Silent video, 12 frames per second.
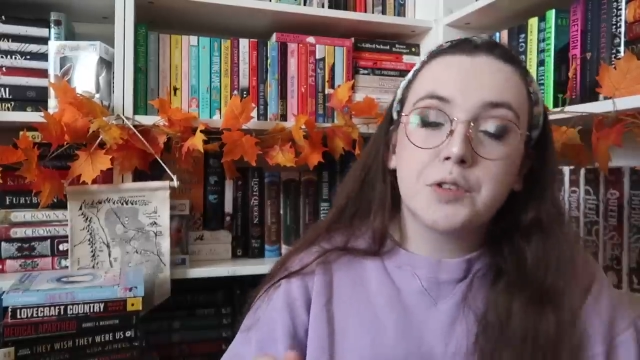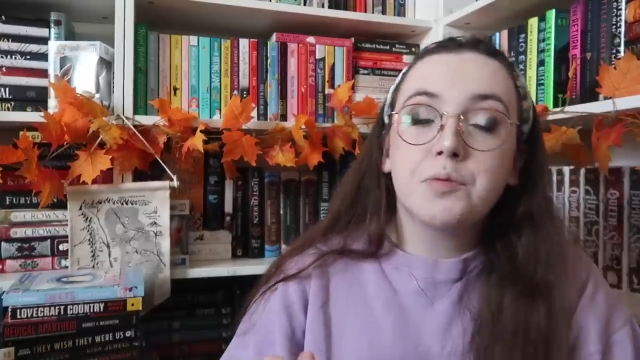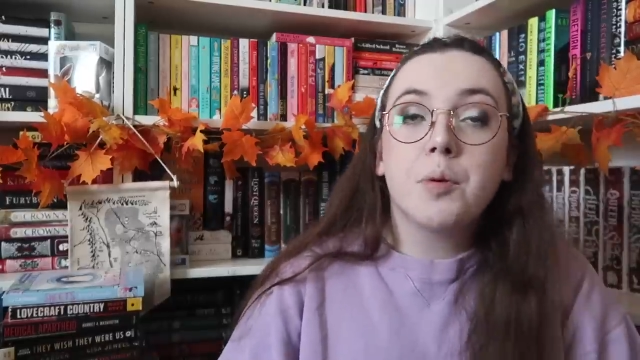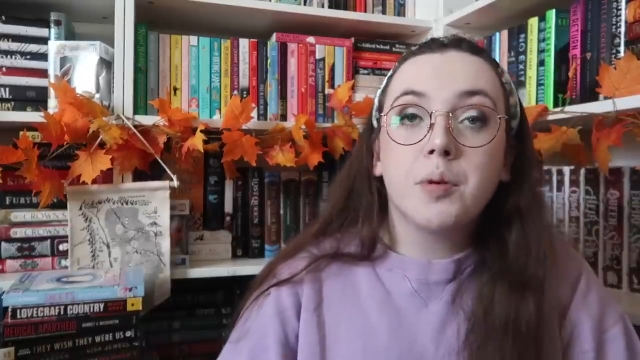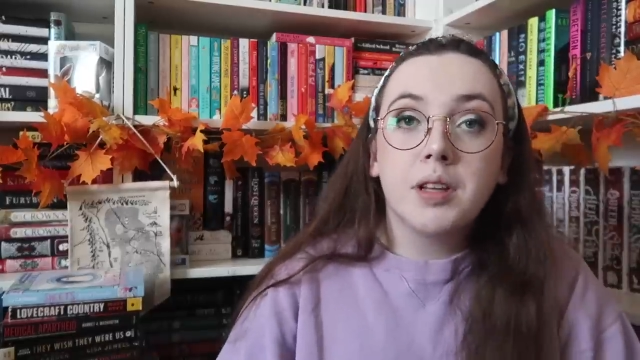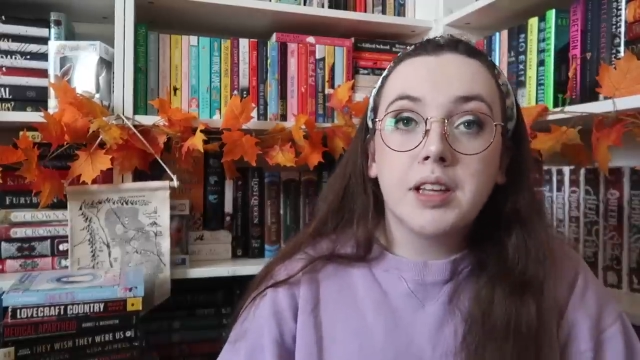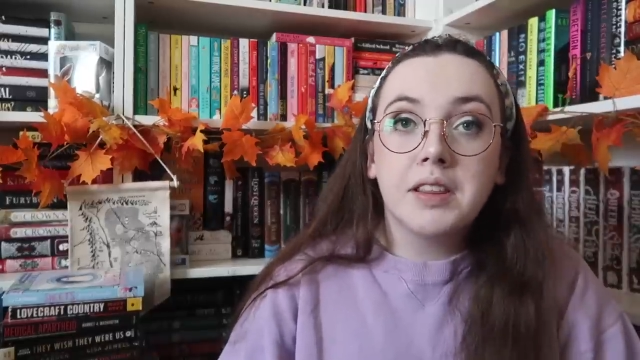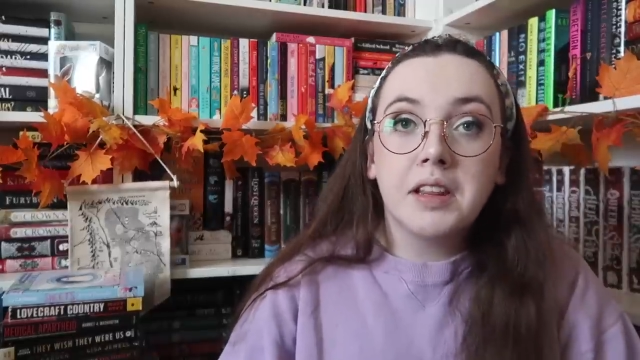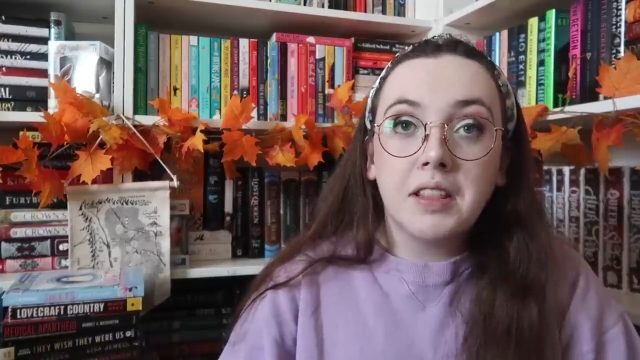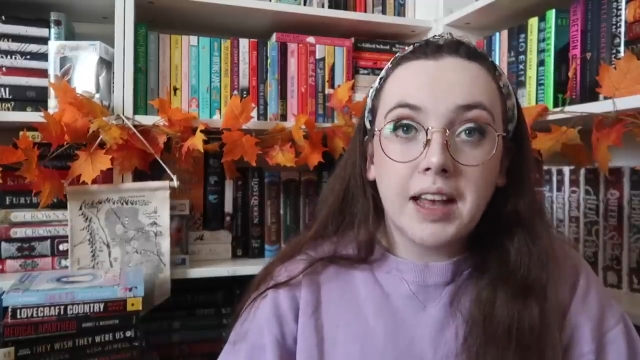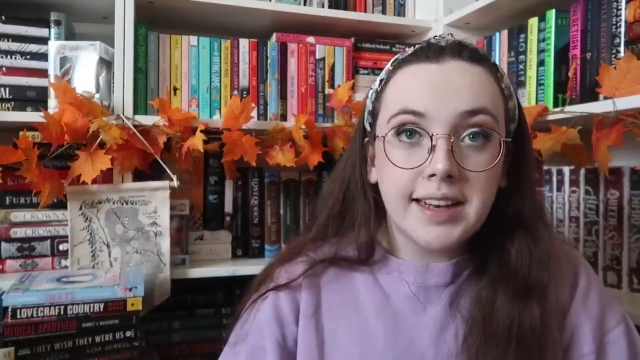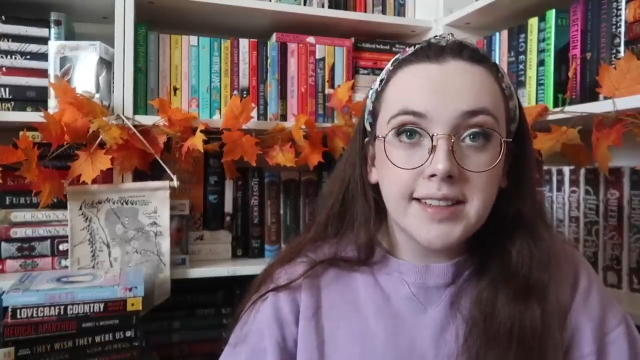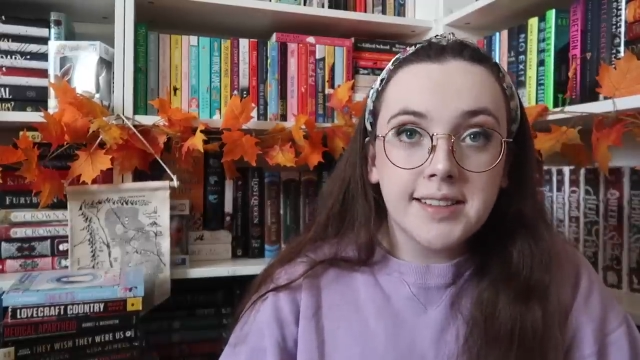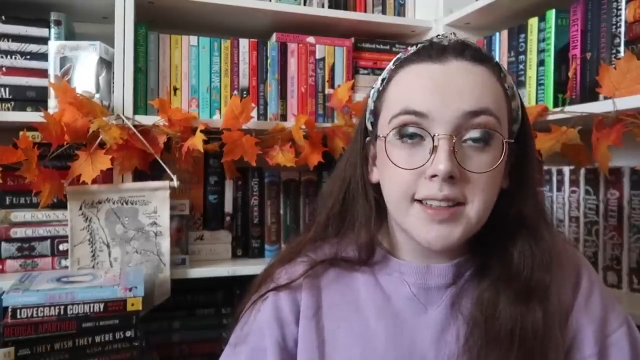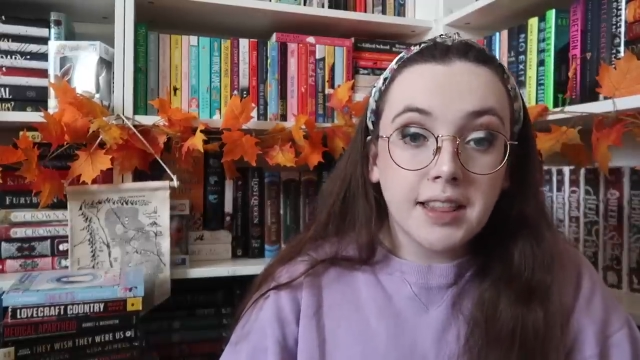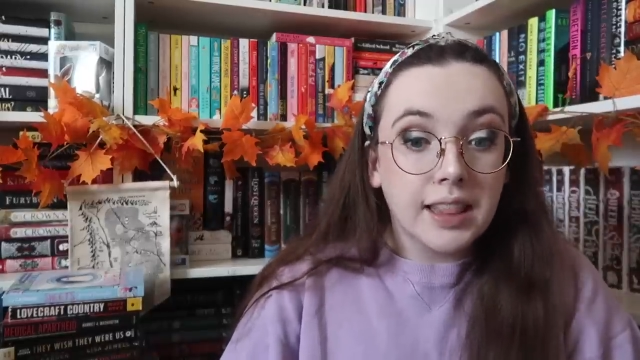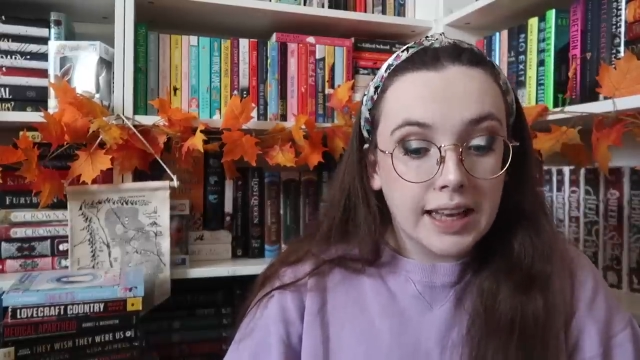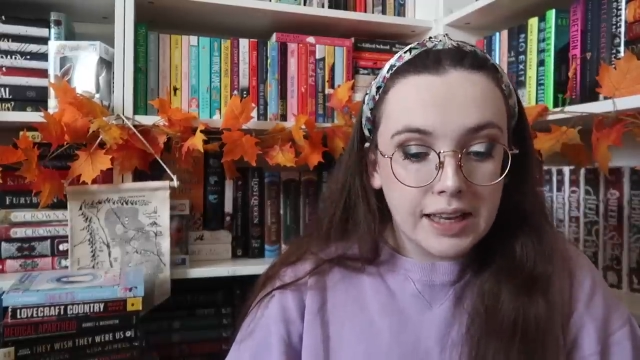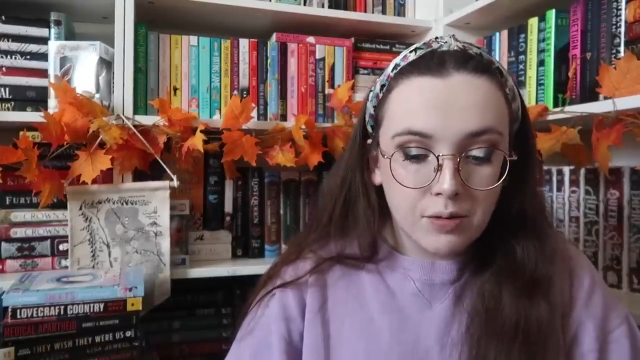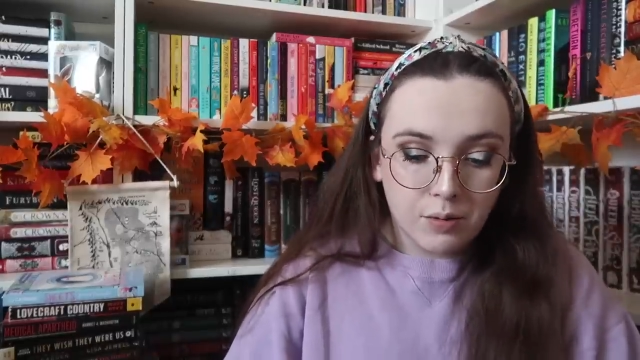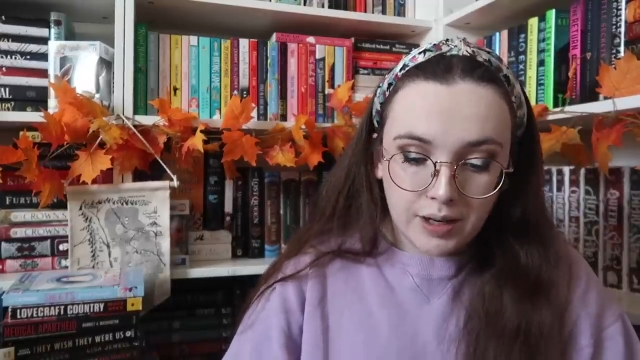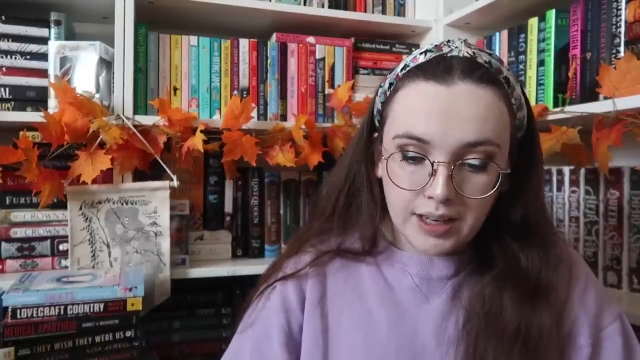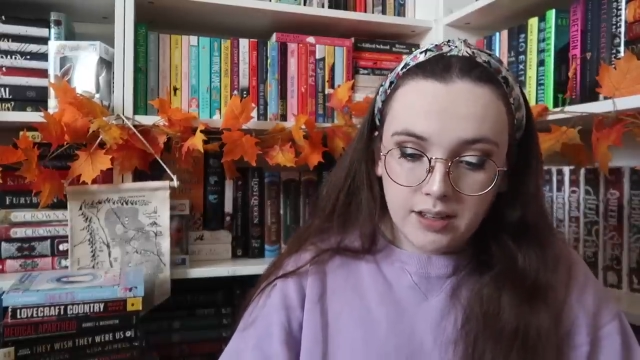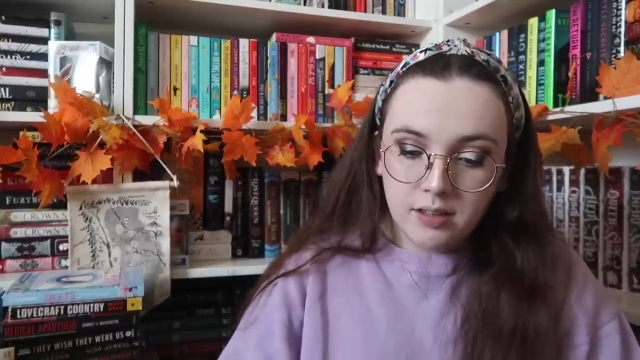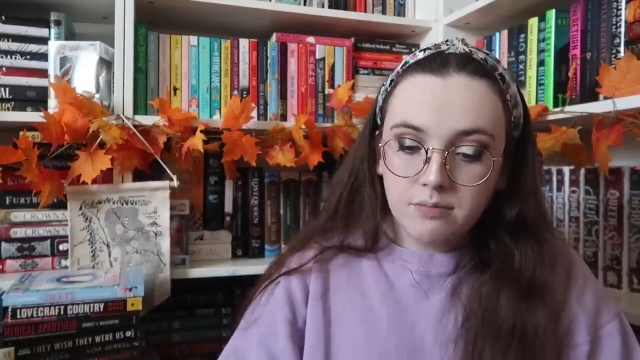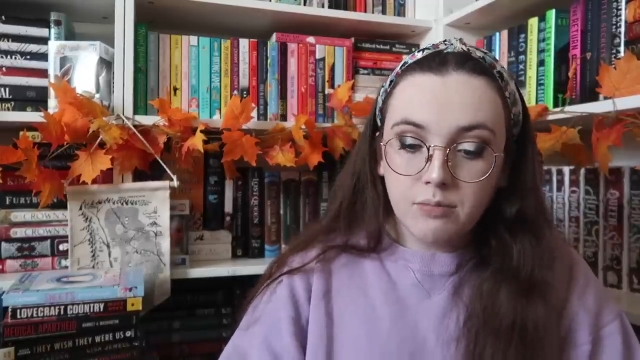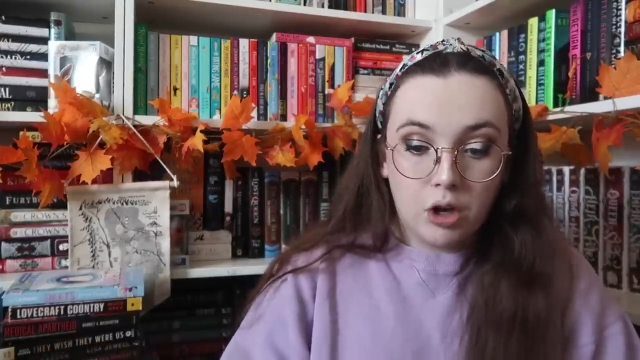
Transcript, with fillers: is probably the last light read